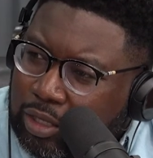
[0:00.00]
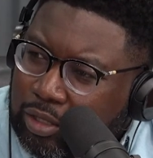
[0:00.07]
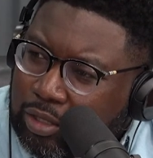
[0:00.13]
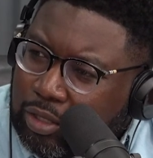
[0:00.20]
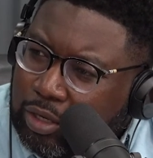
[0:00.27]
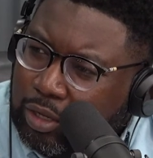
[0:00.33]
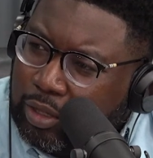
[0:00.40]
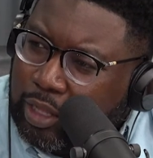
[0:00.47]

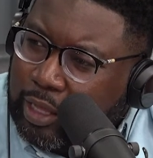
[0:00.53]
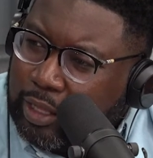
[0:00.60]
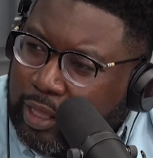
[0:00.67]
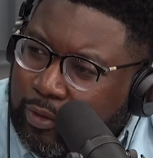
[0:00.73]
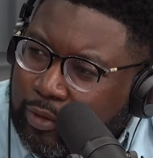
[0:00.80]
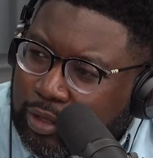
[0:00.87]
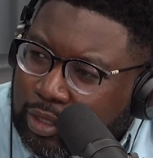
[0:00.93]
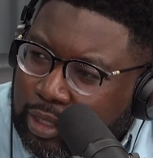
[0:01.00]
You know, like, that
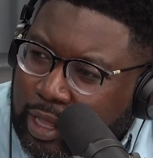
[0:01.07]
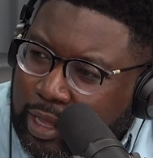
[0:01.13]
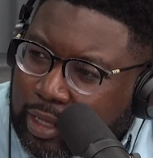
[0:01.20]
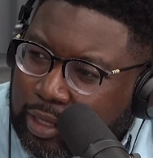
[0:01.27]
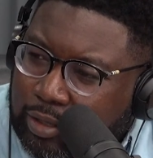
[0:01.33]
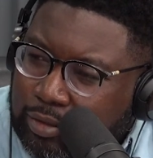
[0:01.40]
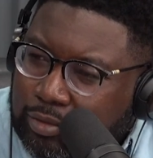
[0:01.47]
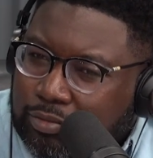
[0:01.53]
wasn't
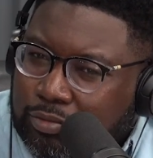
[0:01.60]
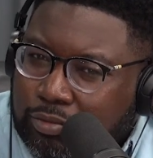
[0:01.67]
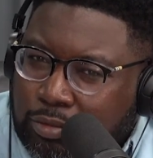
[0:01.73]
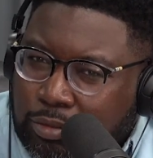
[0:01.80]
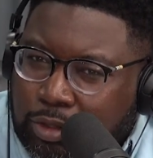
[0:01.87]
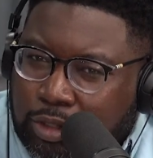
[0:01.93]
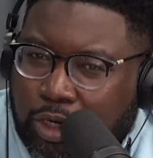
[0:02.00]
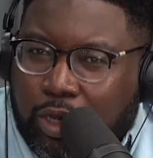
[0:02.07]
like,
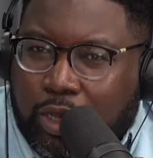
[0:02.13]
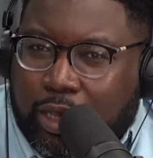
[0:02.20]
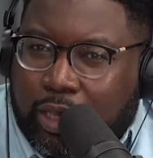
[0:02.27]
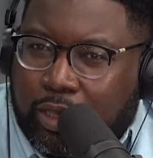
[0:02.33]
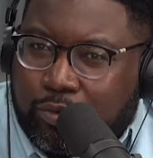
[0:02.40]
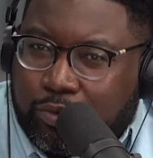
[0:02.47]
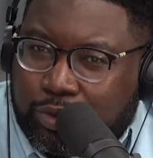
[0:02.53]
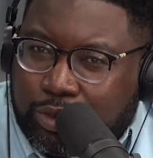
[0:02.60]
you know, like
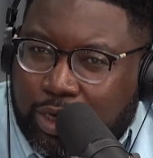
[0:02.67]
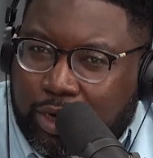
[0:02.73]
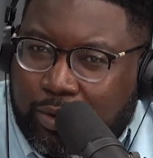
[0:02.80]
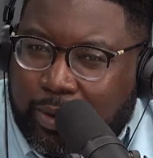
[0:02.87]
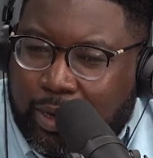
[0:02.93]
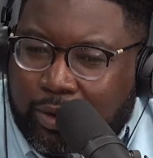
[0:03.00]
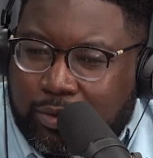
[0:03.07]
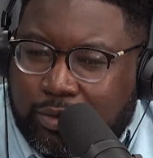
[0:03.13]
we talked
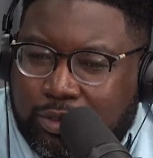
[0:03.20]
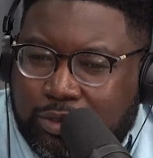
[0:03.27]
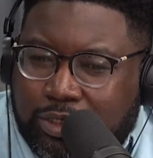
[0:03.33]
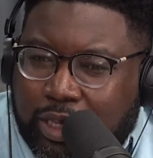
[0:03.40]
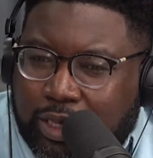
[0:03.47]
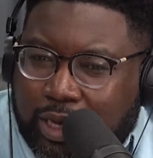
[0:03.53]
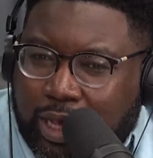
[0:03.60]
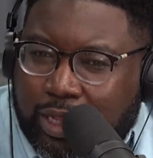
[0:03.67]
about
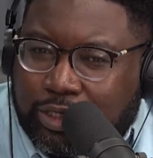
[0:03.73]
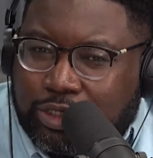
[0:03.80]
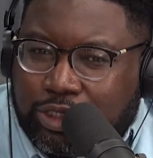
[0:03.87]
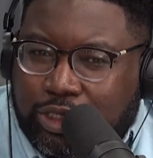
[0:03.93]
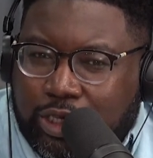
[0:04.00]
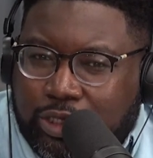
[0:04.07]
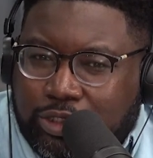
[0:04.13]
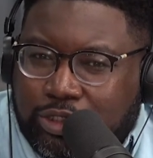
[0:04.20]

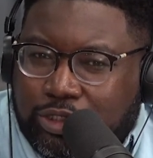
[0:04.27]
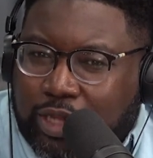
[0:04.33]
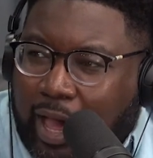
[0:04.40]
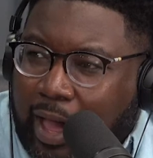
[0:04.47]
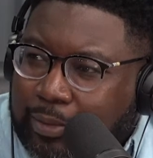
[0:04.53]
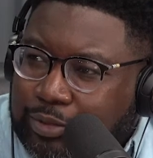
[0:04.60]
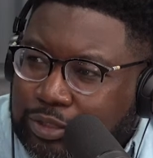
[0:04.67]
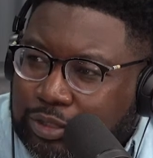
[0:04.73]
technology and just
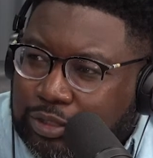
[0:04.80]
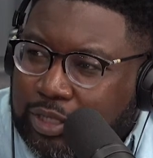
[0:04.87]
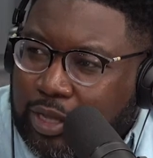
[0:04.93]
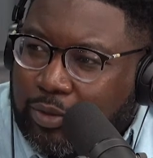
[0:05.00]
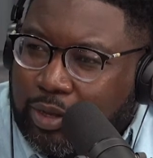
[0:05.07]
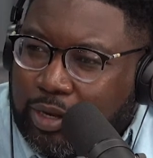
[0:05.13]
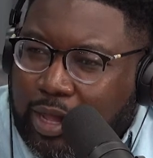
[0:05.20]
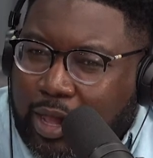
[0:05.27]
options. That
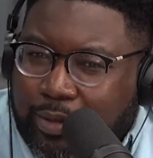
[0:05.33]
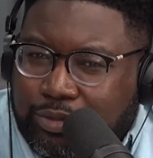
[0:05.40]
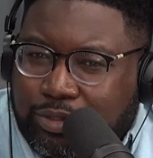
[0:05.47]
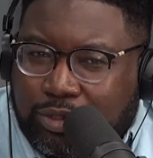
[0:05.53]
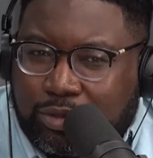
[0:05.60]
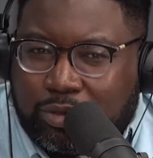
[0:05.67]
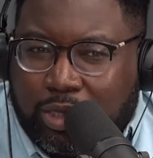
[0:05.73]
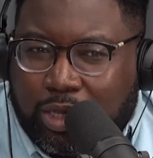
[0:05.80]
wasn't an
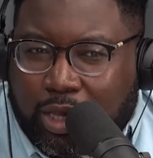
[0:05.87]
option.